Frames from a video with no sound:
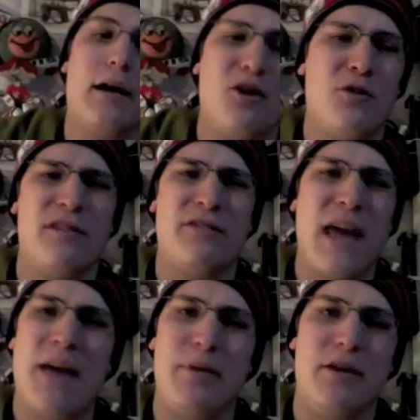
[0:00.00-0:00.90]
Kovalev
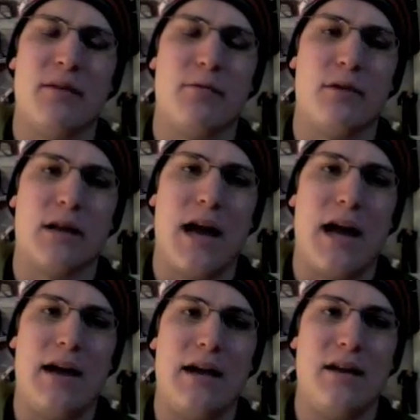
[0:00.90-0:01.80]
can't be your number one
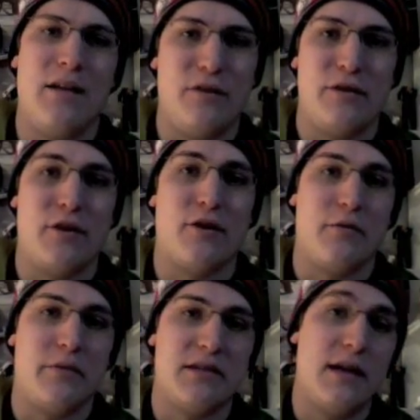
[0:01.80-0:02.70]
guy if you think you're going to
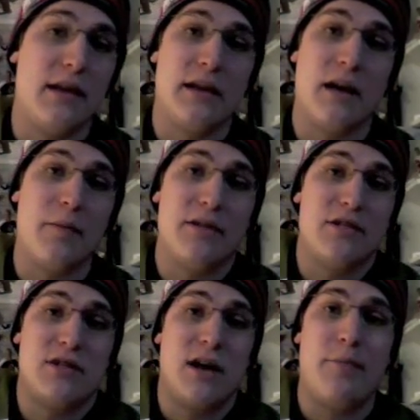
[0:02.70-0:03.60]
win the Stanley Cup. It's
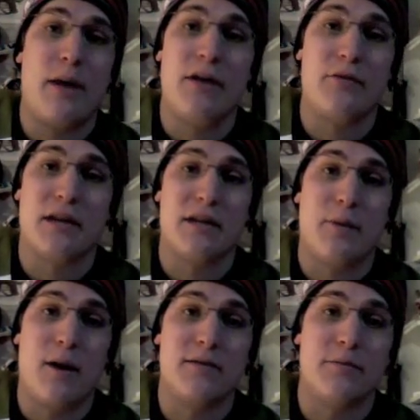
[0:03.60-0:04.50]
just not, I don't think it's
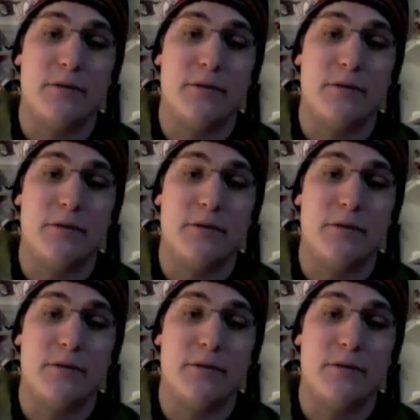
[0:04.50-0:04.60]
possible.